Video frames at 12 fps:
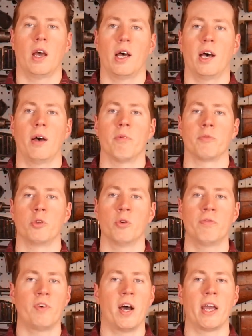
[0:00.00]

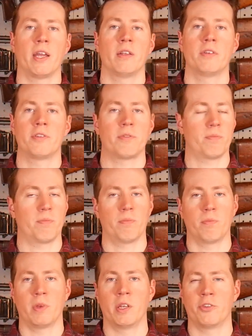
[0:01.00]
You'll find,
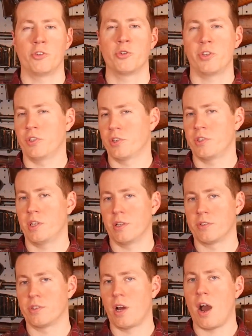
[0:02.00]
and it's usually just in
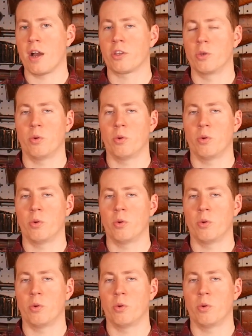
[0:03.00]
the stock,